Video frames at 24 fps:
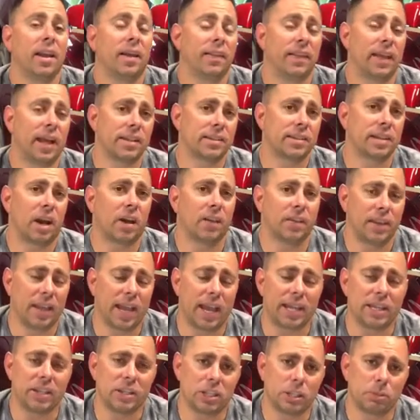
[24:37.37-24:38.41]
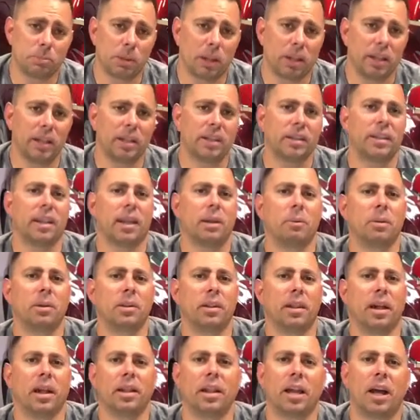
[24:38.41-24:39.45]
That's how you had to spell it. They
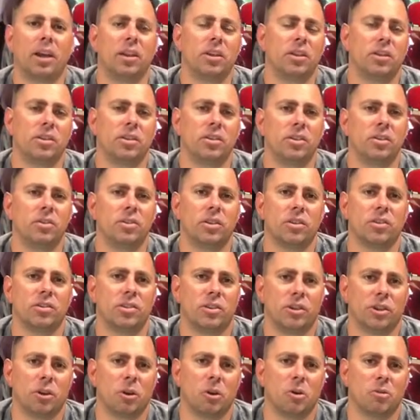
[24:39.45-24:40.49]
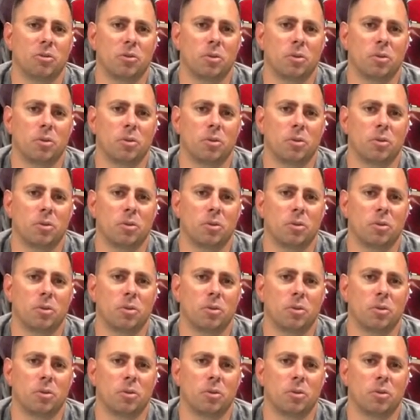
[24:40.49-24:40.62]
wouldn't allow you to use a zero